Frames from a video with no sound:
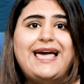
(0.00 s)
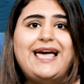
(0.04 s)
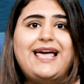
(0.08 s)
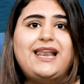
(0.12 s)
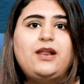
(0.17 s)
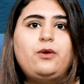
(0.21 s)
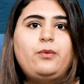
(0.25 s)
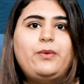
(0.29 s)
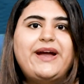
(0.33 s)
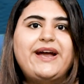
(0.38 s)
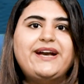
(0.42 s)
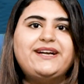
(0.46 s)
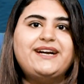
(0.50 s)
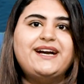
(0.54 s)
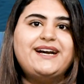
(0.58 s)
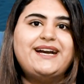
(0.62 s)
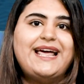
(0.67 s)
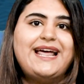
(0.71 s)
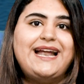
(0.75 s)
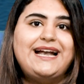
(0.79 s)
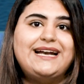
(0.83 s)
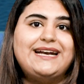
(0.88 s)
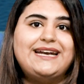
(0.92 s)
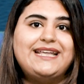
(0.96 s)
Elevated
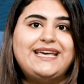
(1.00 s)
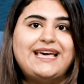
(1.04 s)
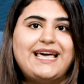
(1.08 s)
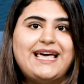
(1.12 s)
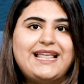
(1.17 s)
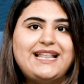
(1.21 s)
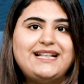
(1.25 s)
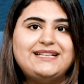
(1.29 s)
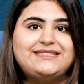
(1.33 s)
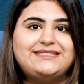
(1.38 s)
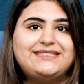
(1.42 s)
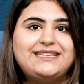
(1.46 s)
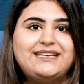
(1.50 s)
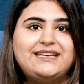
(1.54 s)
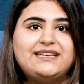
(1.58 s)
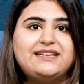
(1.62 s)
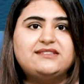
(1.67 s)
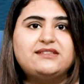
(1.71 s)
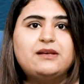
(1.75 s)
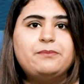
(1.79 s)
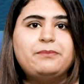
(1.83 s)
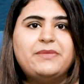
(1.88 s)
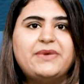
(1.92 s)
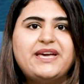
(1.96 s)
LDL-C
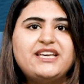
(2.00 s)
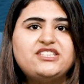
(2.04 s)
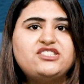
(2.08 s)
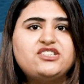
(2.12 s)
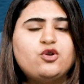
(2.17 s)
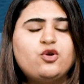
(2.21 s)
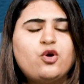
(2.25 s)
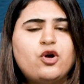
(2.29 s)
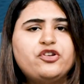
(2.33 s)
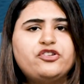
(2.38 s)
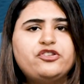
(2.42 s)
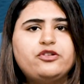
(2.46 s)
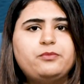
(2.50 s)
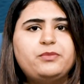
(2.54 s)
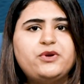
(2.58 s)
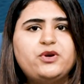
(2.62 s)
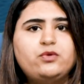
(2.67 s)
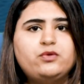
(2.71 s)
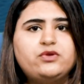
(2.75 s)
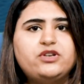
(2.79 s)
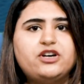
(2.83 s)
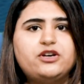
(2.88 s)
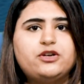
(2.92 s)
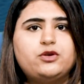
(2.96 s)
is a major
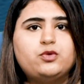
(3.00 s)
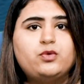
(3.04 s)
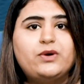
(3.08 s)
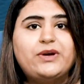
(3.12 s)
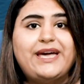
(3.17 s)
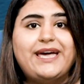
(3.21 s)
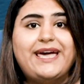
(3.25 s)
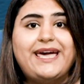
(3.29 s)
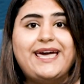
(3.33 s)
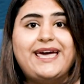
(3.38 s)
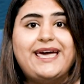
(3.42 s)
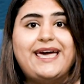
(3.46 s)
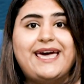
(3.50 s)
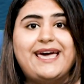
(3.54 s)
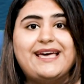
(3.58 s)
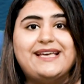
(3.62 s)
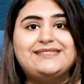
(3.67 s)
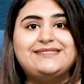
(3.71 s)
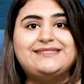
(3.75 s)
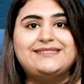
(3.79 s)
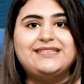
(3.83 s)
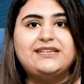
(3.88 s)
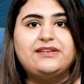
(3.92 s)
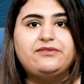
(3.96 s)
contributor to
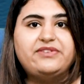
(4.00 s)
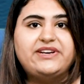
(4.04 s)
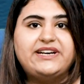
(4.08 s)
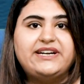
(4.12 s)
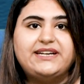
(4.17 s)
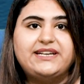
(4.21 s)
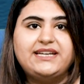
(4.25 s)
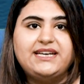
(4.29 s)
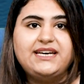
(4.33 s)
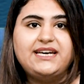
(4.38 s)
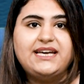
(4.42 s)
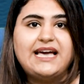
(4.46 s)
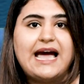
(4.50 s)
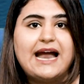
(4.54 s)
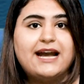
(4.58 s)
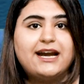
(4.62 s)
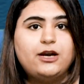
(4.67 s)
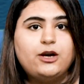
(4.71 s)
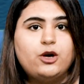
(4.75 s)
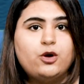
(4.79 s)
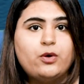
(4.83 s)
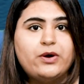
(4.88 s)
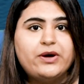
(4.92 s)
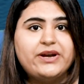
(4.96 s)
ASCVD,
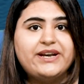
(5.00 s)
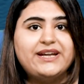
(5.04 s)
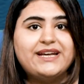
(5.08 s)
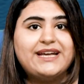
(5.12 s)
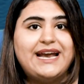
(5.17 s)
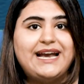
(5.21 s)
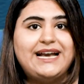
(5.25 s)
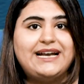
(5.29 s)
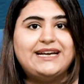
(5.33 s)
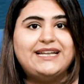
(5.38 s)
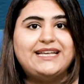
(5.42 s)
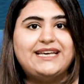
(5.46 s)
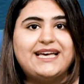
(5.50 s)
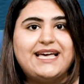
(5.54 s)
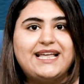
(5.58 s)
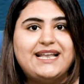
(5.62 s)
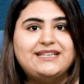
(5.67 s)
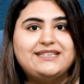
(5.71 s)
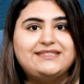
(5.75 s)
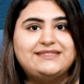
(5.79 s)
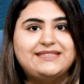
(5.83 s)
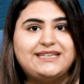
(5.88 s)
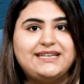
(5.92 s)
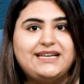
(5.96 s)
and lowering
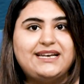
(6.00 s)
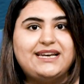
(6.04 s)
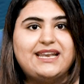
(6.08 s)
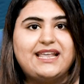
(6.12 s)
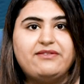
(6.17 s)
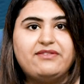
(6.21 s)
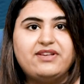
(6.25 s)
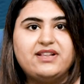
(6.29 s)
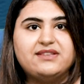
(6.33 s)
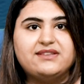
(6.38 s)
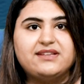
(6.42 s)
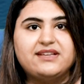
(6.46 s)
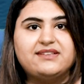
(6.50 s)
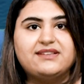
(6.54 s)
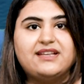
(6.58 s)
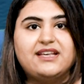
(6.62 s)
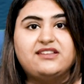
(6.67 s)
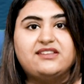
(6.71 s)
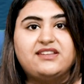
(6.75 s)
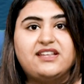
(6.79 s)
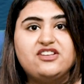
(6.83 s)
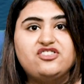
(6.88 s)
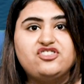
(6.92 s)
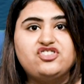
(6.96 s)
LDL-C levels is
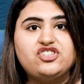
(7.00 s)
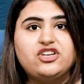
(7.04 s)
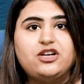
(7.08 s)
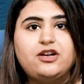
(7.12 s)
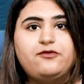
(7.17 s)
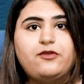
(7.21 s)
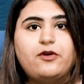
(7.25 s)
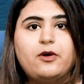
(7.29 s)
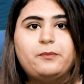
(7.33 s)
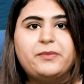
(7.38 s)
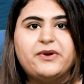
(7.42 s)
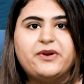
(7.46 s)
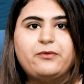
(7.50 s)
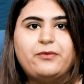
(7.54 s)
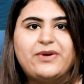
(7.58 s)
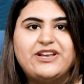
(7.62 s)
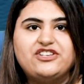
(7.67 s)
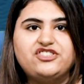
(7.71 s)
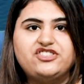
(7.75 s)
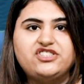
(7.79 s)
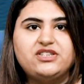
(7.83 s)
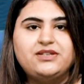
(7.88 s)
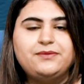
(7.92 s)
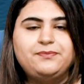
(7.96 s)
essential for
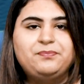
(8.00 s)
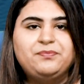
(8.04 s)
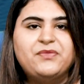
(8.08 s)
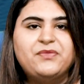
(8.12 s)
prevention.